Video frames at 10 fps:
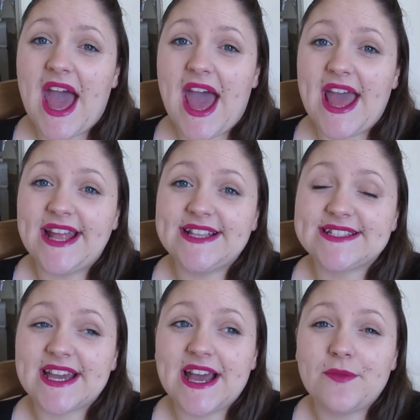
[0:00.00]
And
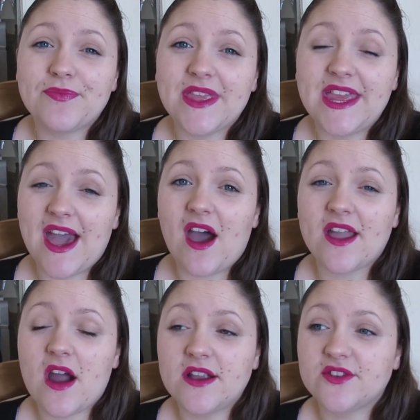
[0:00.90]
um, yeah,
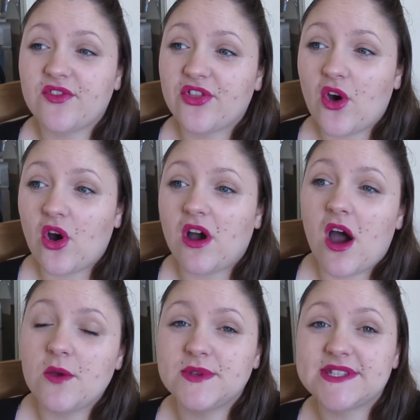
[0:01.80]
I kind of thought
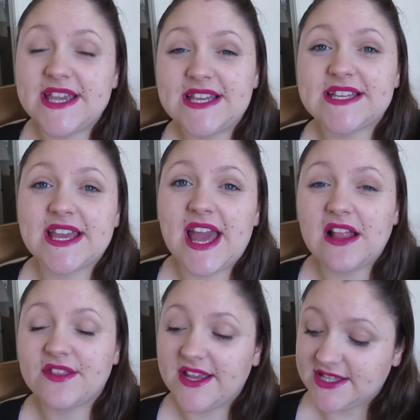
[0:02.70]
I was eating
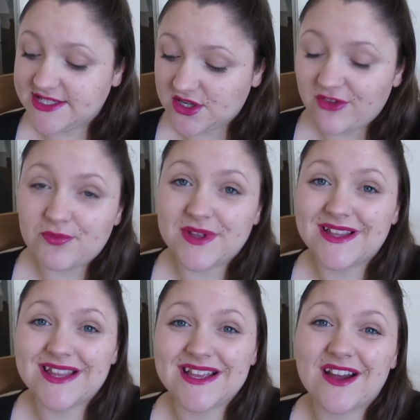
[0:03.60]
healthy and stuff,
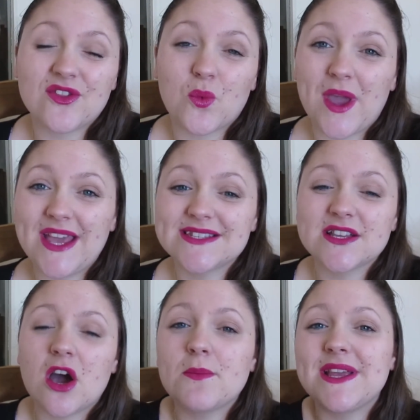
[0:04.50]
but kind of the weight
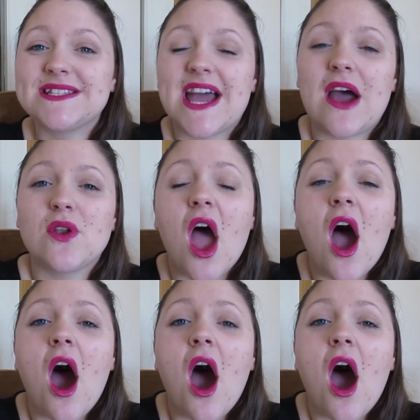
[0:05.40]
isn't coming down.